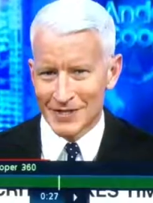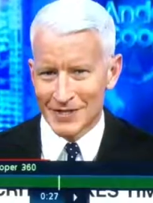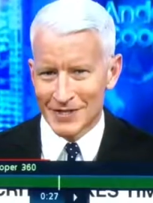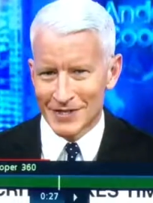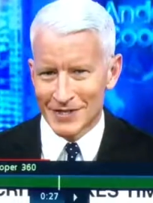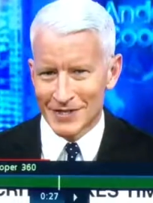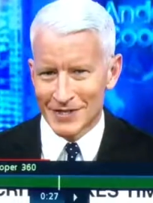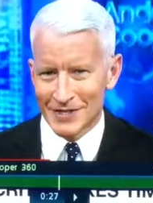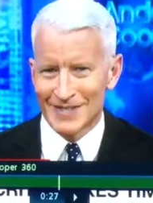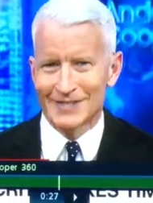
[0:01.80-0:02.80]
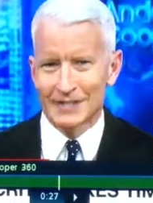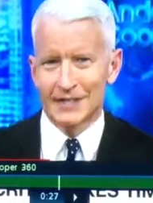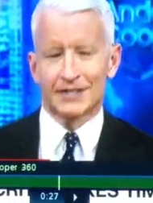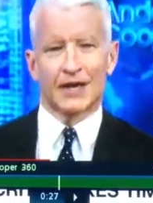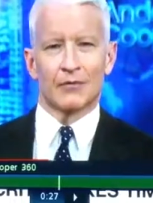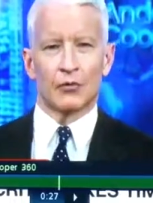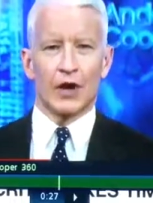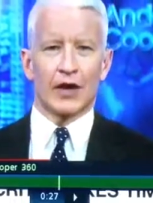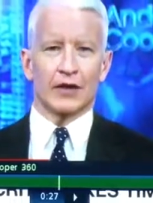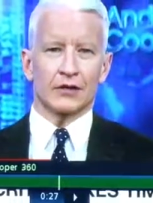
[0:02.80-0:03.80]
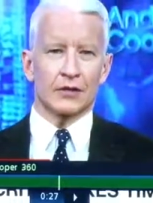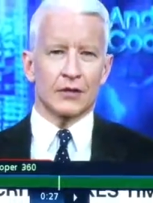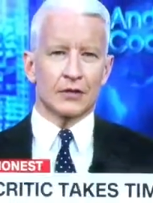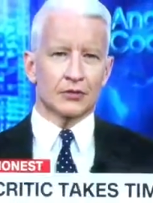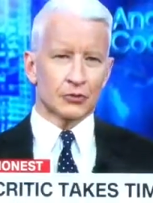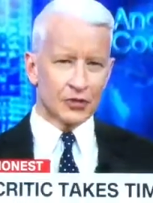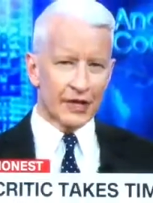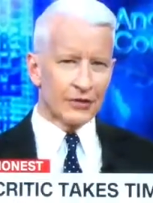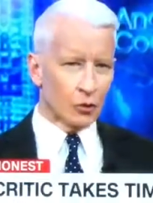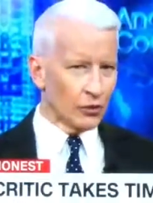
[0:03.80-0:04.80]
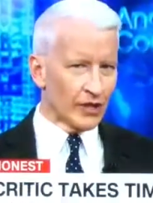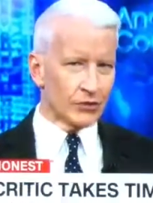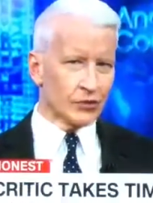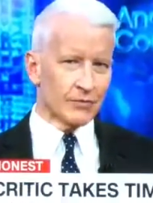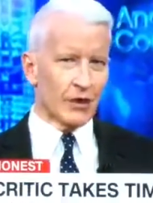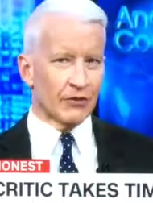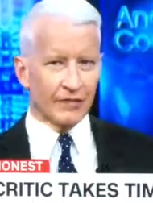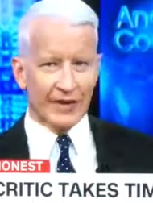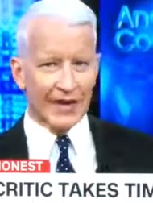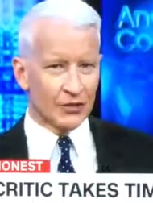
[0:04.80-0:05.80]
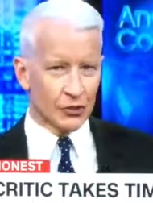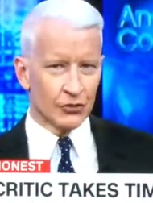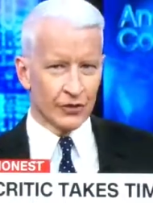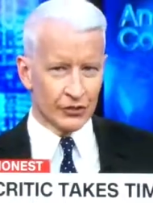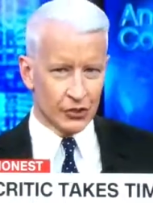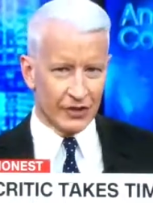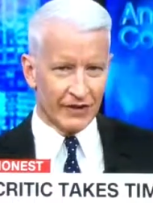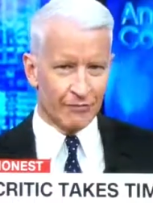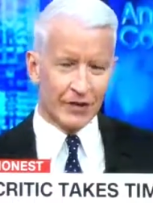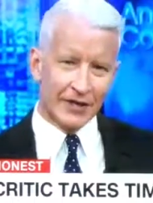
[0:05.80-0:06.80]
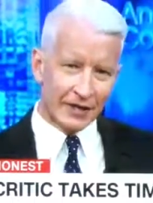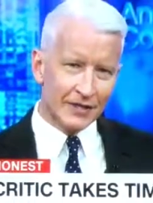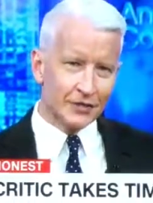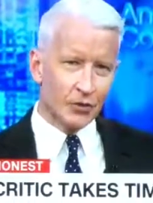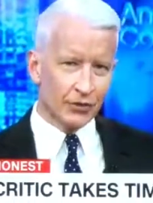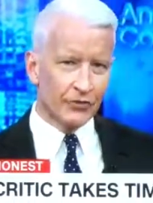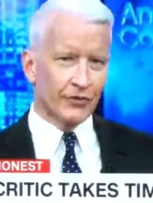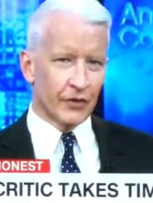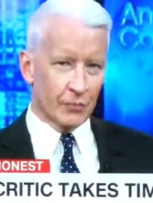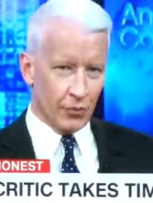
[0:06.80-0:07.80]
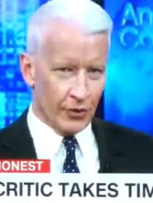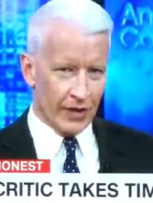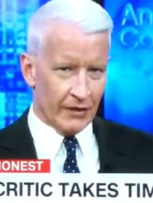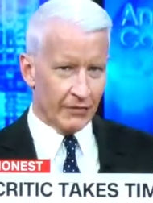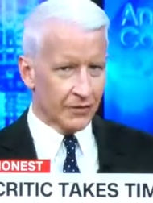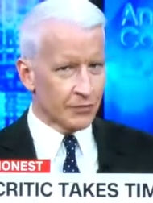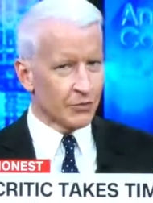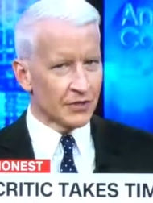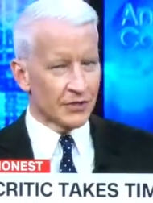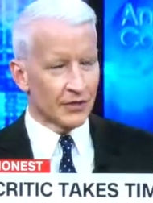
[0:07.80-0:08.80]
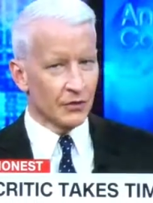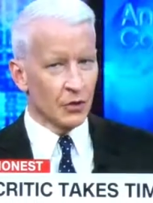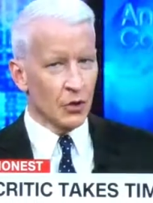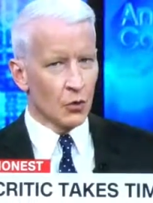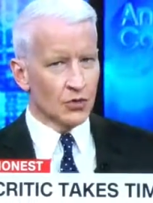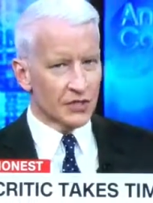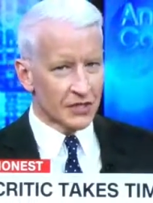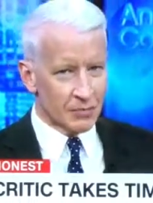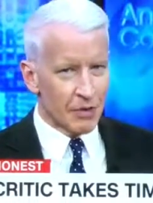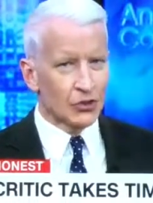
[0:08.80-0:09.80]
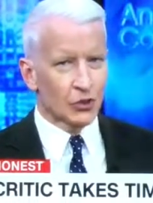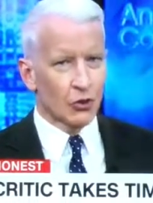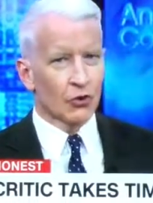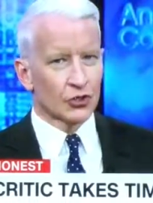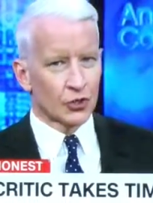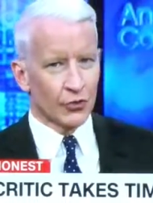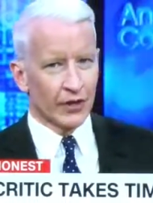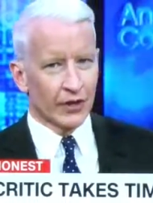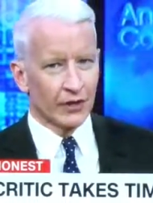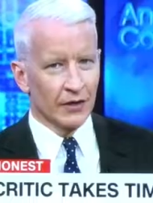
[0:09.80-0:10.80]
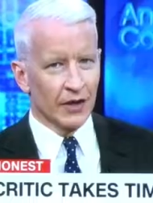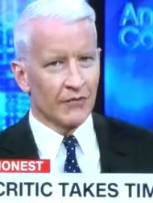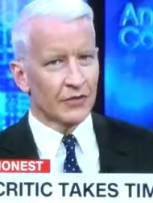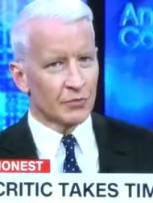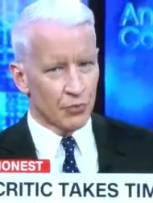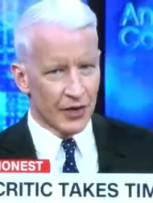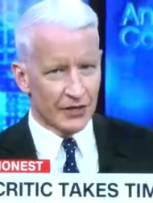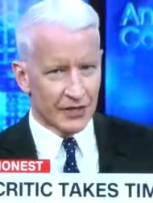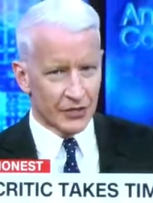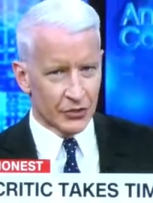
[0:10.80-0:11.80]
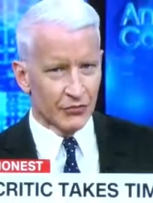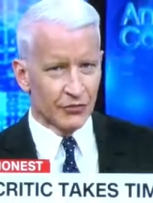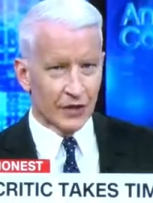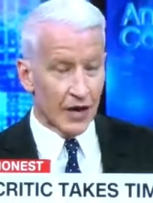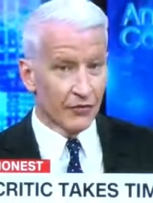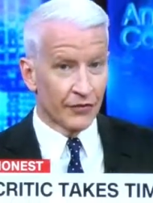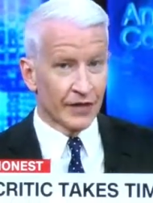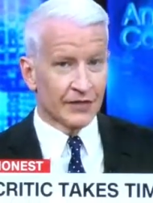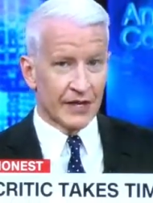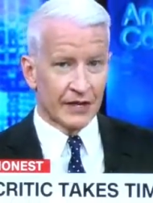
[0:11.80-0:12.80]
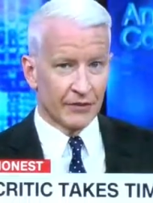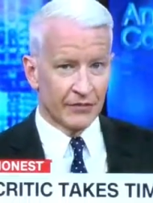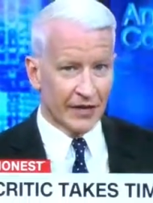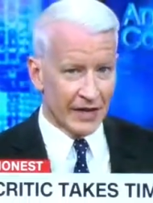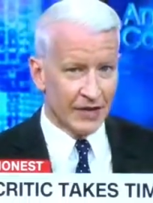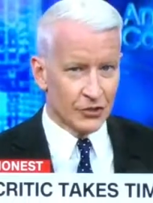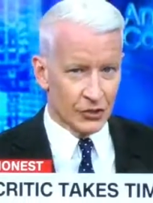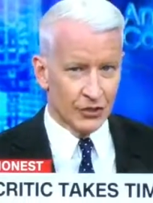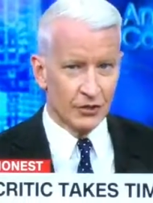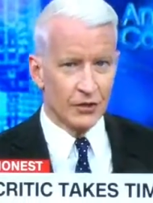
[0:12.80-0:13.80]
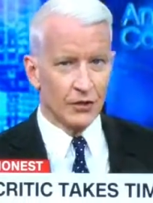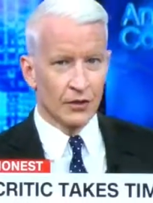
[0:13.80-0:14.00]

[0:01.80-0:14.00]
So the point is, presidents need time away. So tonight, no lectures about the vacationer in chief, but it is only fair to point out that this president was an especially harsh critic of his predecessor for golfing and taking vacation.